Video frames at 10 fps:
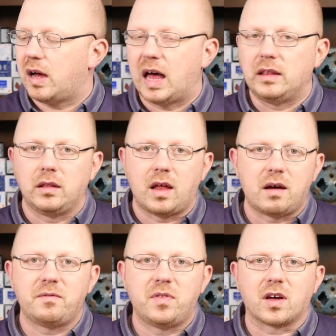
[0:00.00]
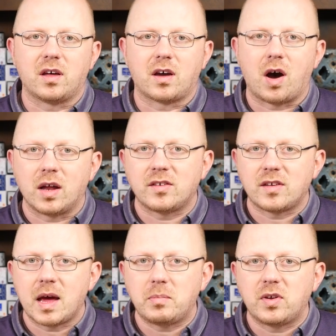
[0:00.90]
I love the
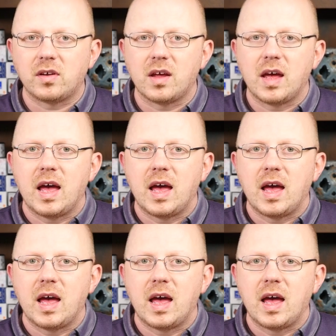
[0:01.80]
concept.